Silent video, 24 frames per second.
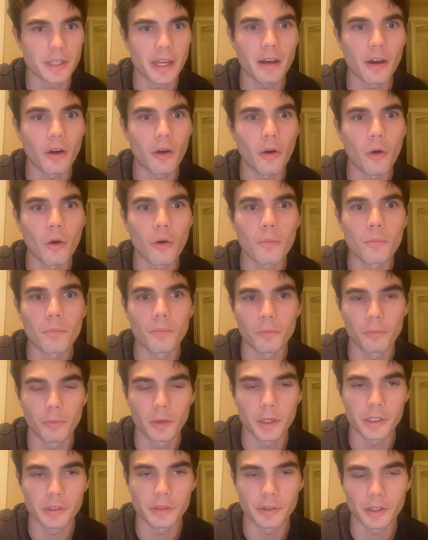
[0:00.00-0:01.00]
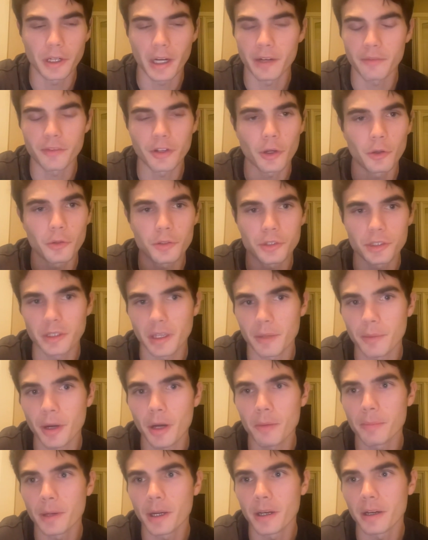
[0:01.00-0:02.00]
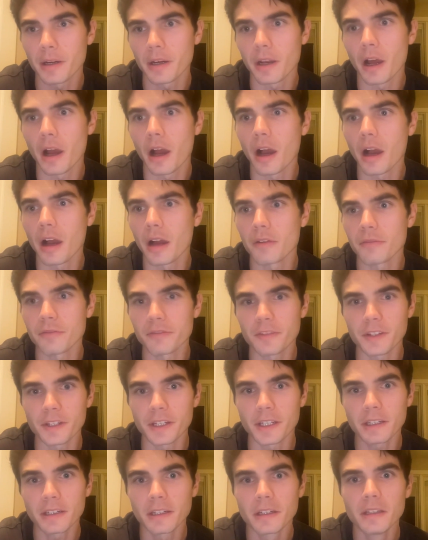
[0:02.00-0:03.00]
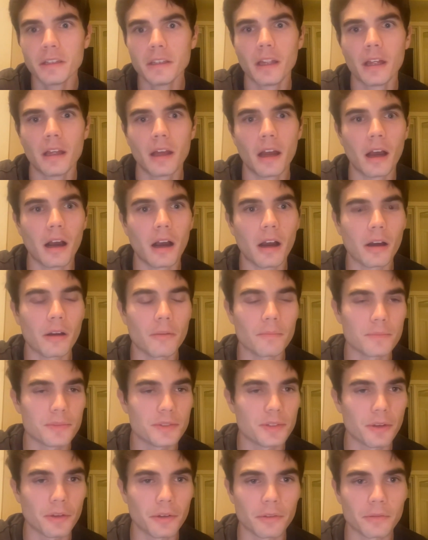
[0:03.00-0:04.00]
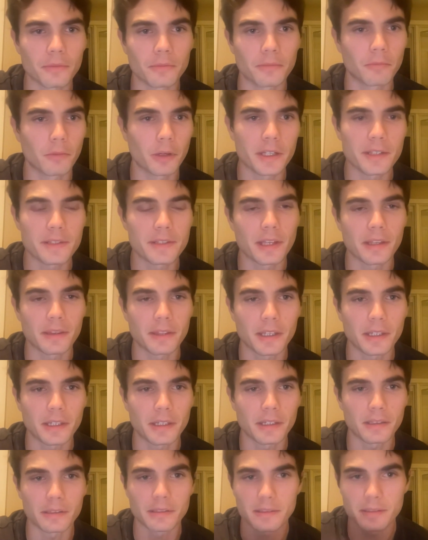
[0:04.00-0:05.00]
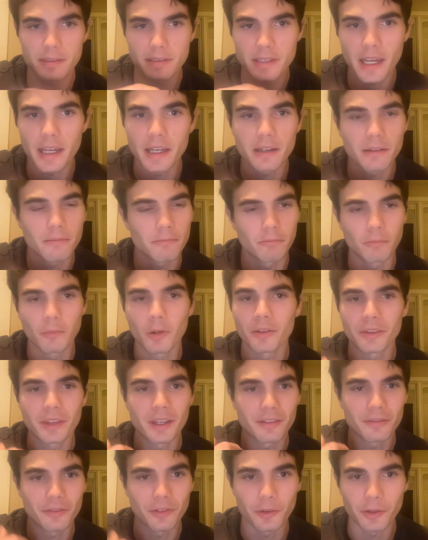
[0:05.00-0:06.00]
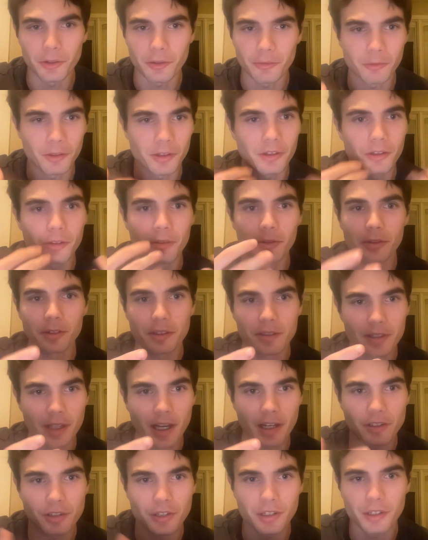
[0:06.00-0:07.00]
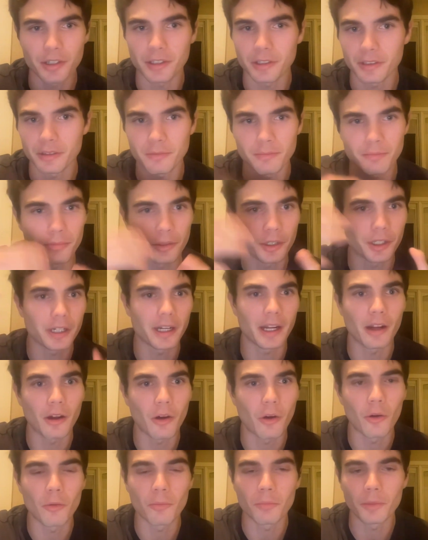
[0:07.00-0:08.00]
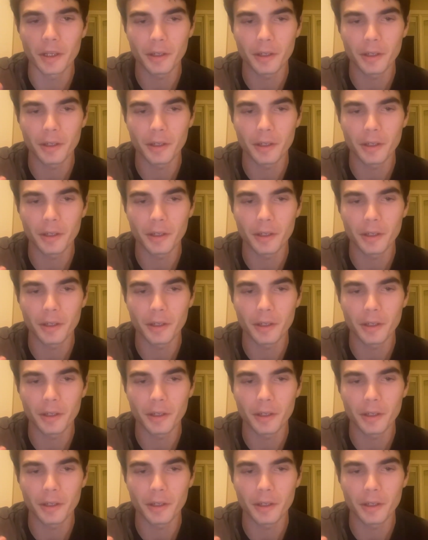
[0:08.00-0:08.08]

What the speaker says: at home when you're kind of coaching them up on feeding? So ways that they can take what they've learned with you in the session and bring it at home,